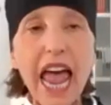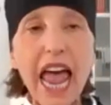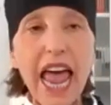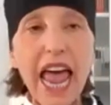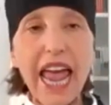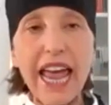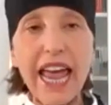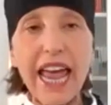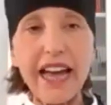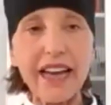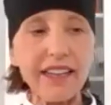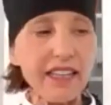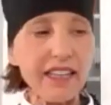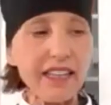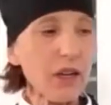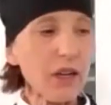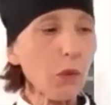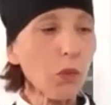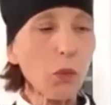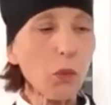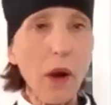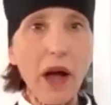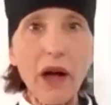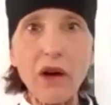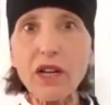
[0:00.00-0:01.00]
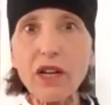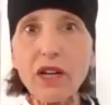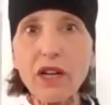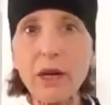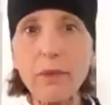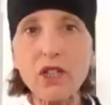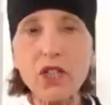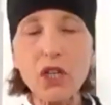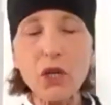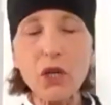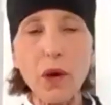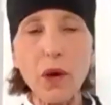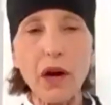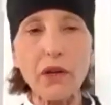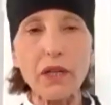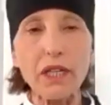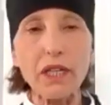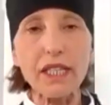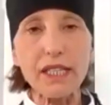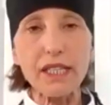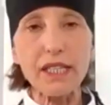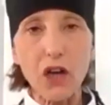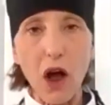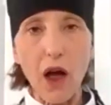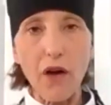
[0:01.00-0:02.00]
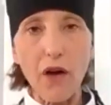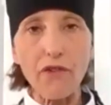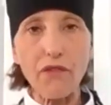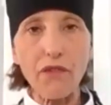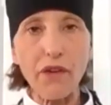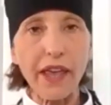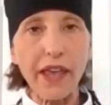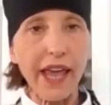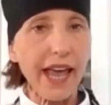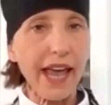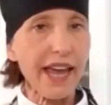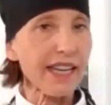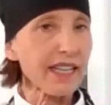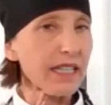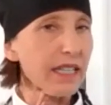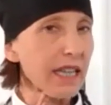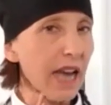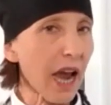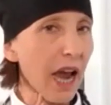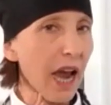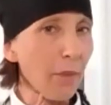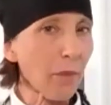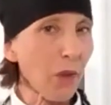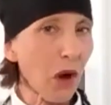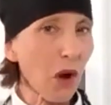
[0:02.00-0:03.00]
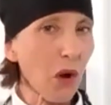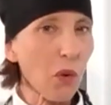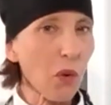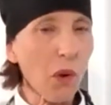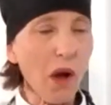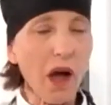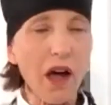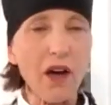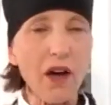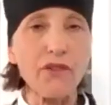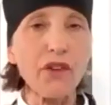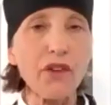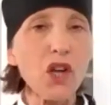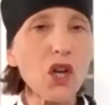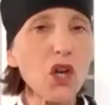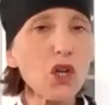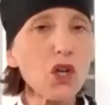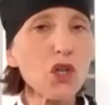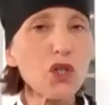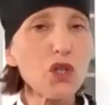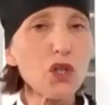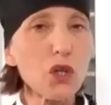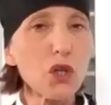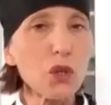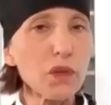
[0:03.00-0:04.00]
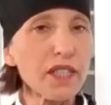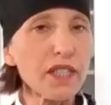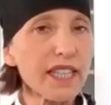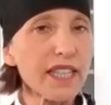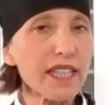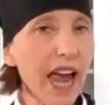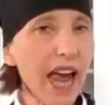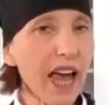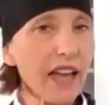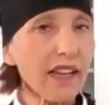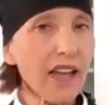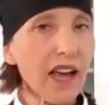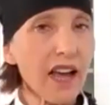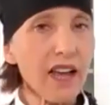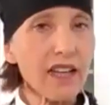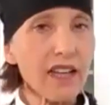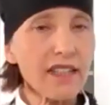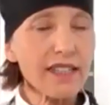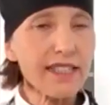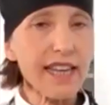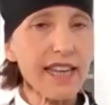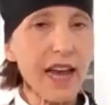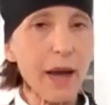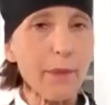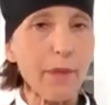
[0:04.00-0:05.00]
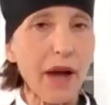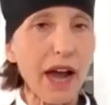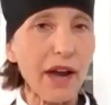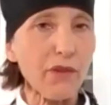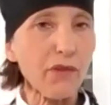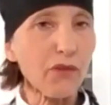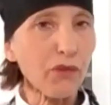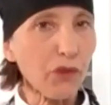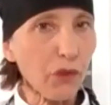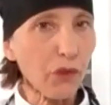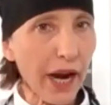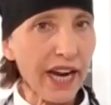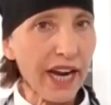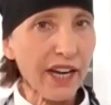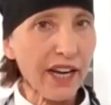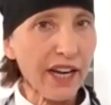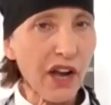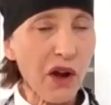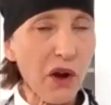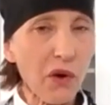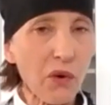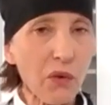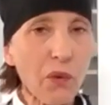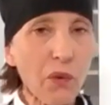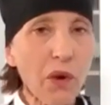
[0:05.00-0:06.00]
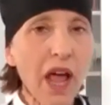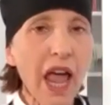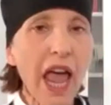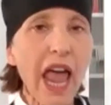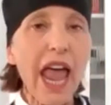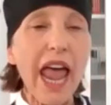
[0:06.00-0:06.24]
and welcome to our Escoffier demo of Nutella semifreddo.